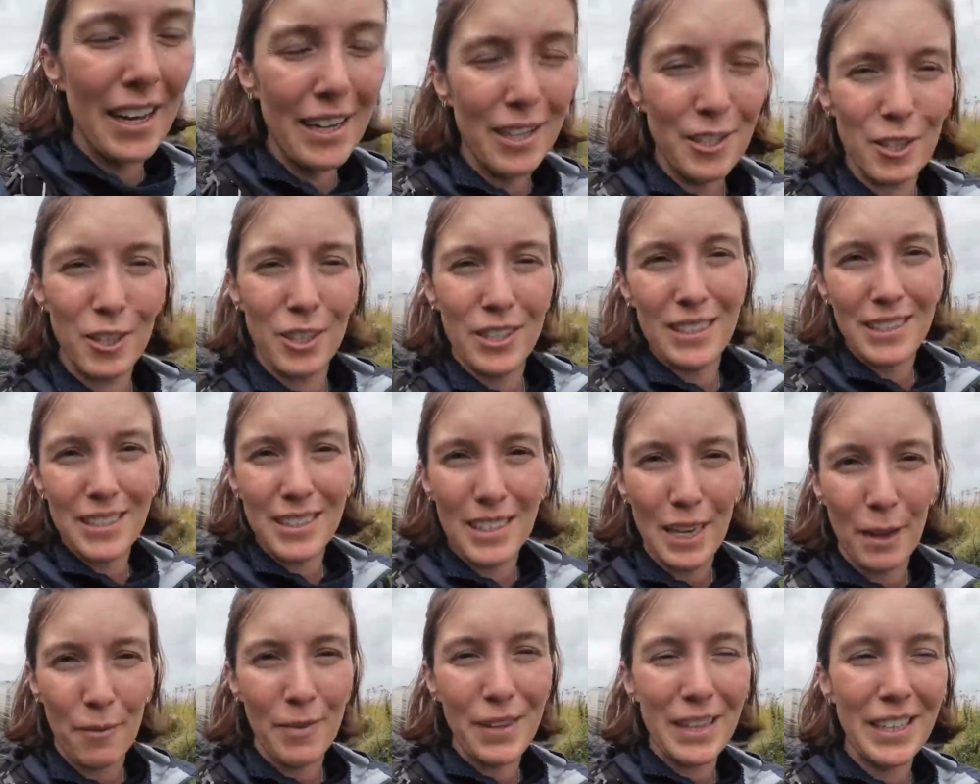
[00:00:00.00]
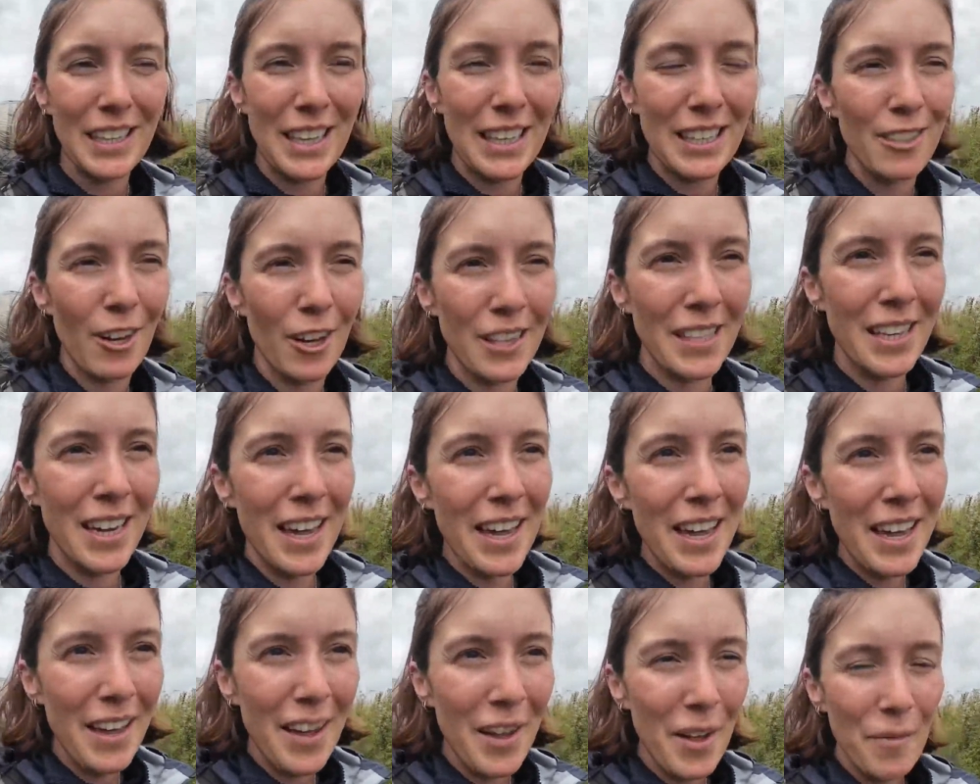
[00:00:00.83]
It's just something that's not
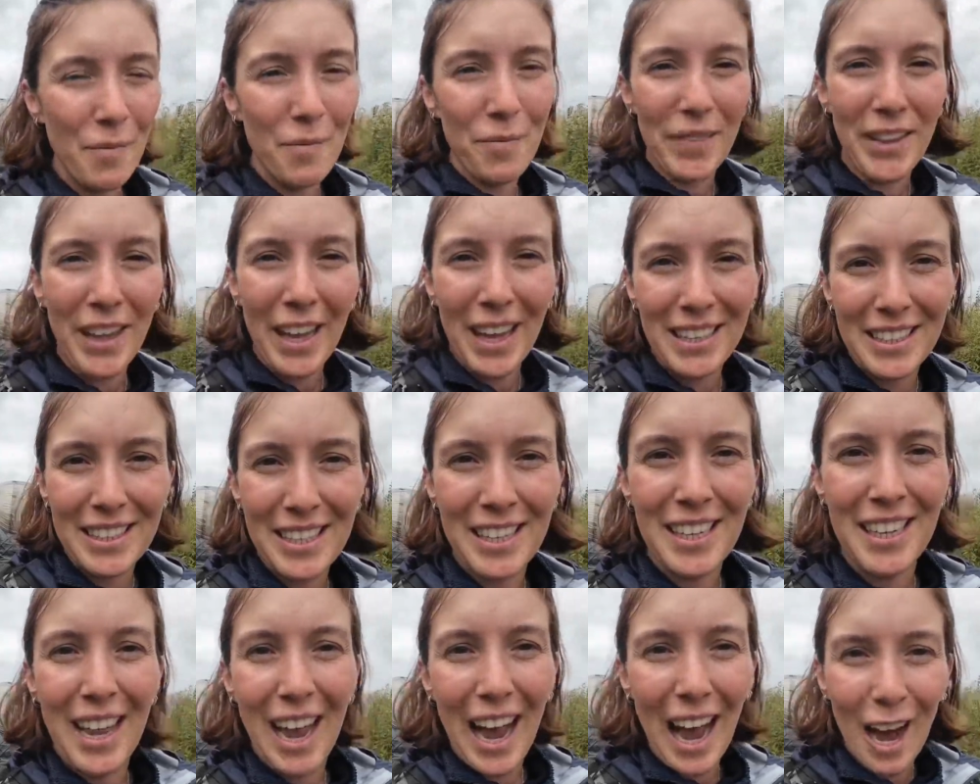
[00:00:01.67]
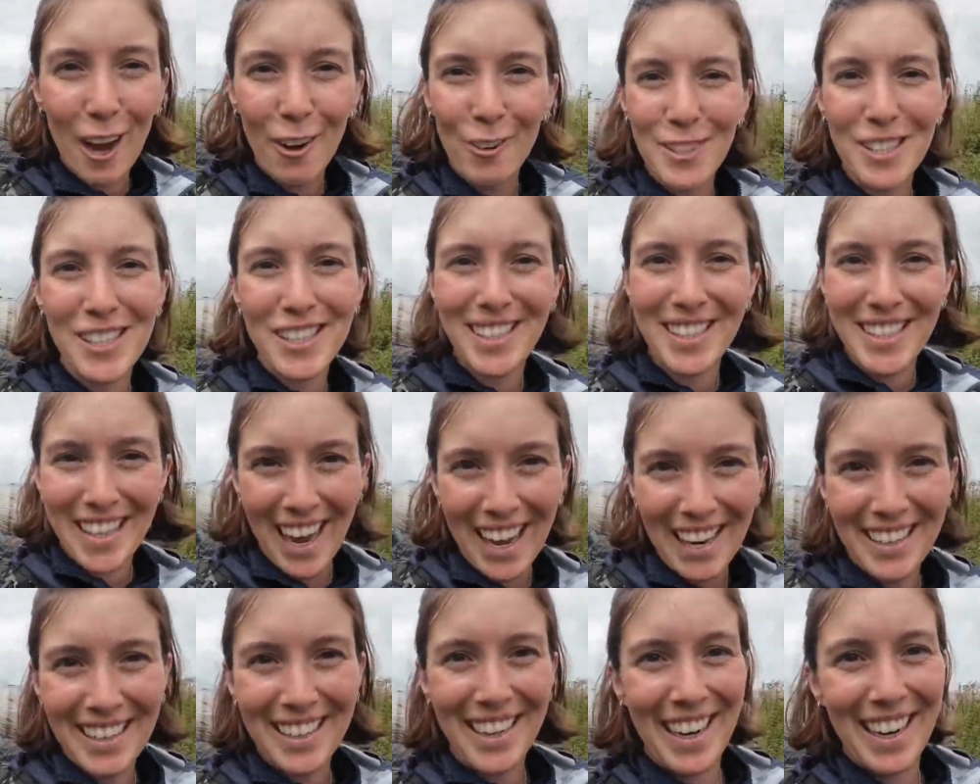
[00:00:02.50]
that
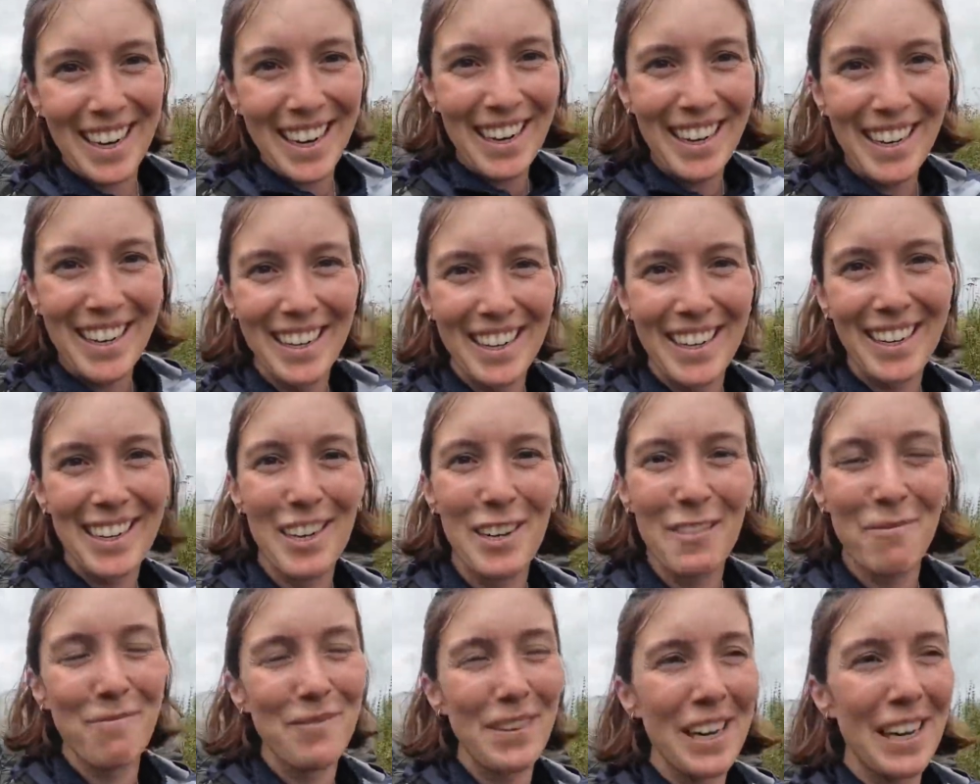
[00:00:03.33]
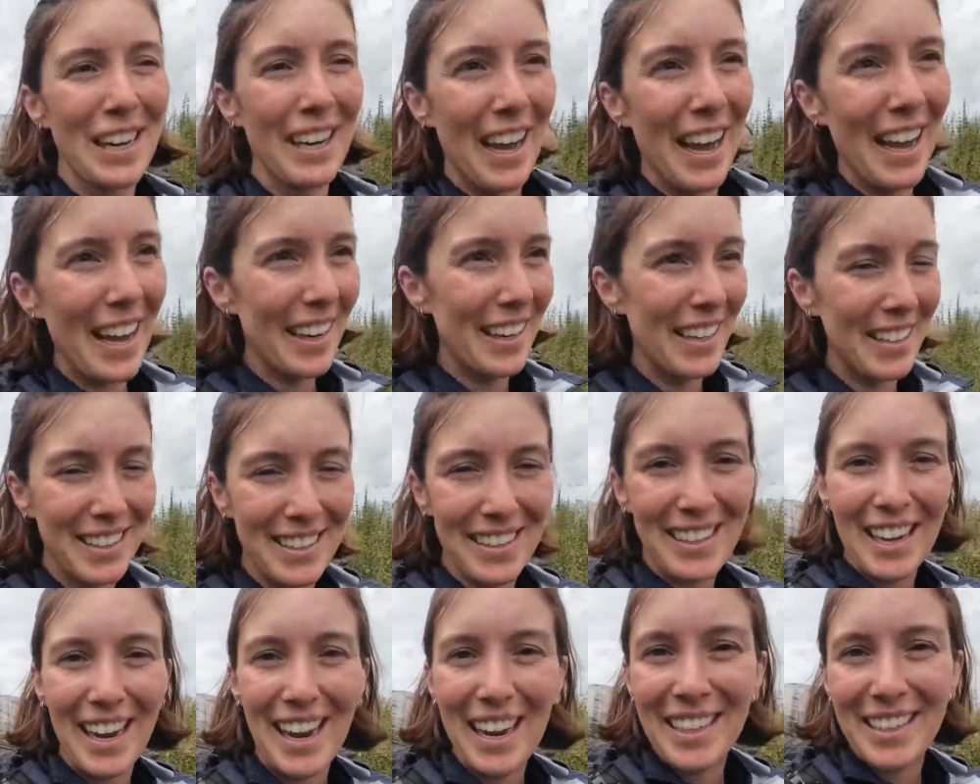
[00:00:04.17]
outstanding, like
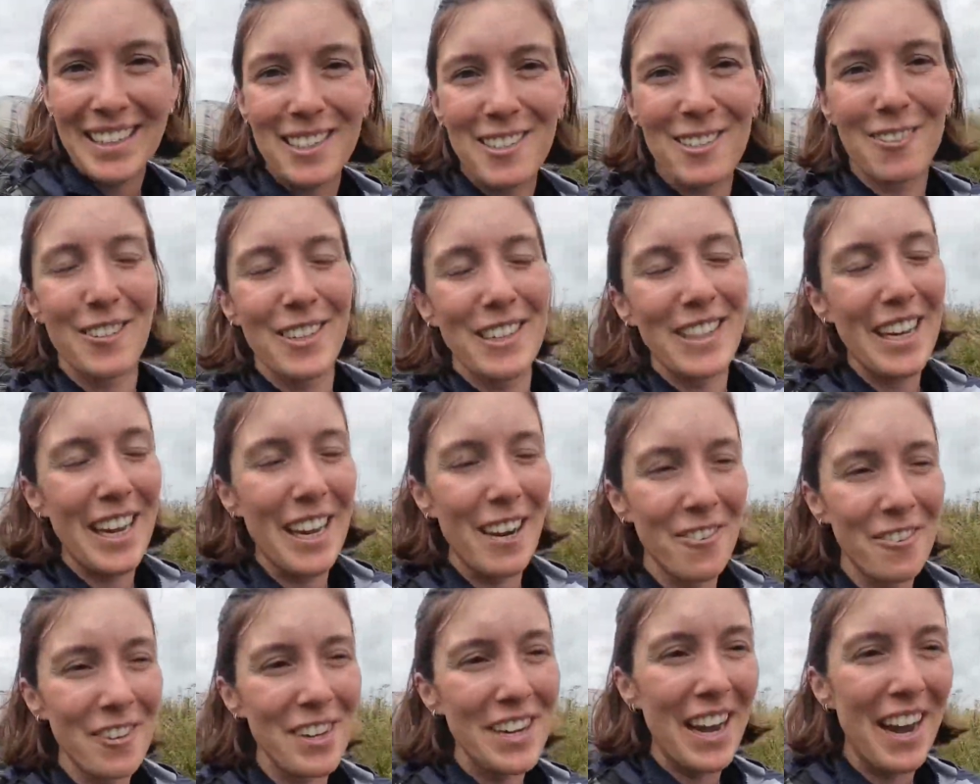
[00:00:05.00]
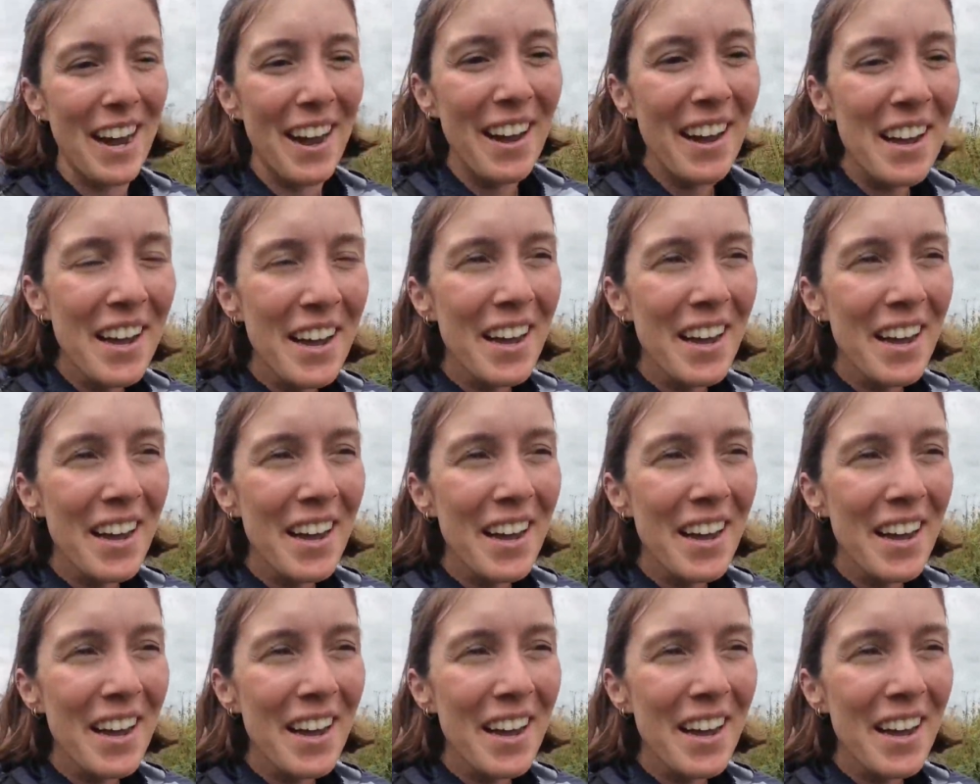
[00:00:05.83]
the Lake District area.